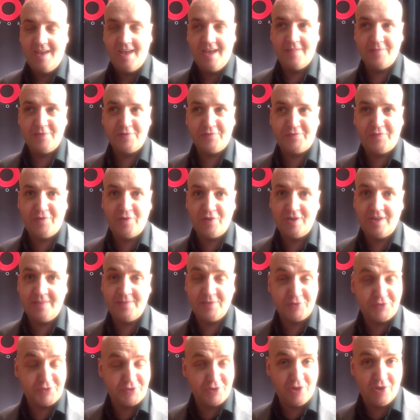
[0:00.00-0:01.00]
And
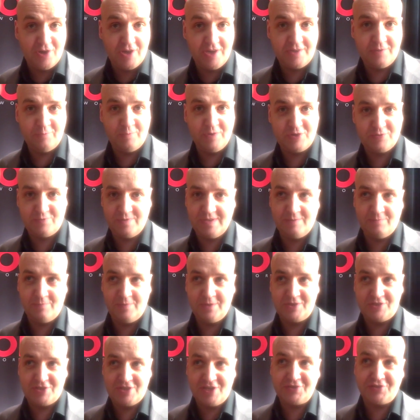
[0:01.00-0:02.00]
the third, which we
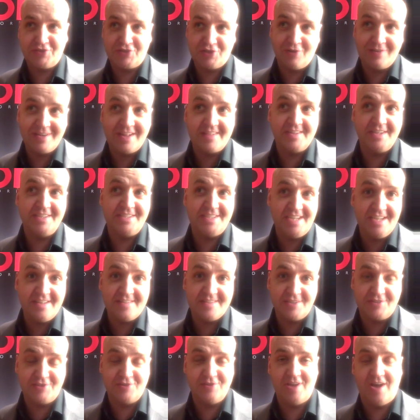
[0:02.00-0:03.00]
just showed as a
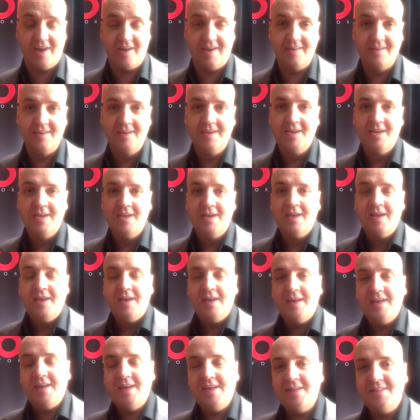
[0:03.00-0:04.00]
teaser tonight,
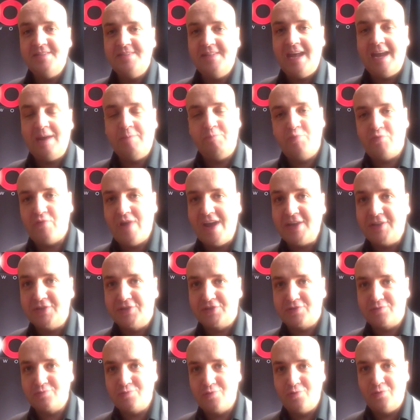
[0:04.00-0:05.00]
is a
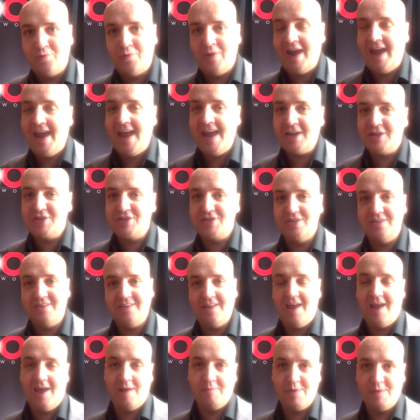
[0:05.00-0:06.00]
breakthrough action
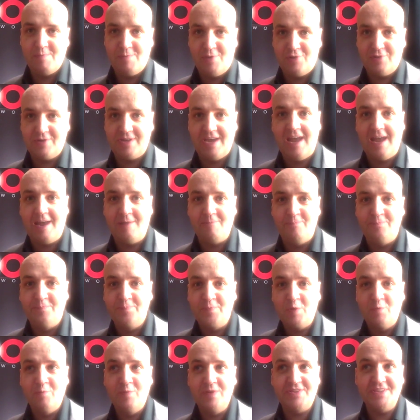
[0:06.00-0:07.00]
MMO game
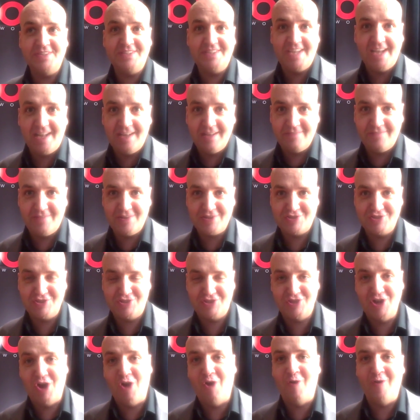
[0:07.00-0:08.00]
with a television
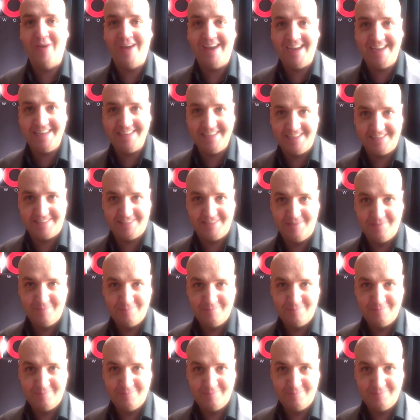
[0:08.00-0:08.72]
show in it.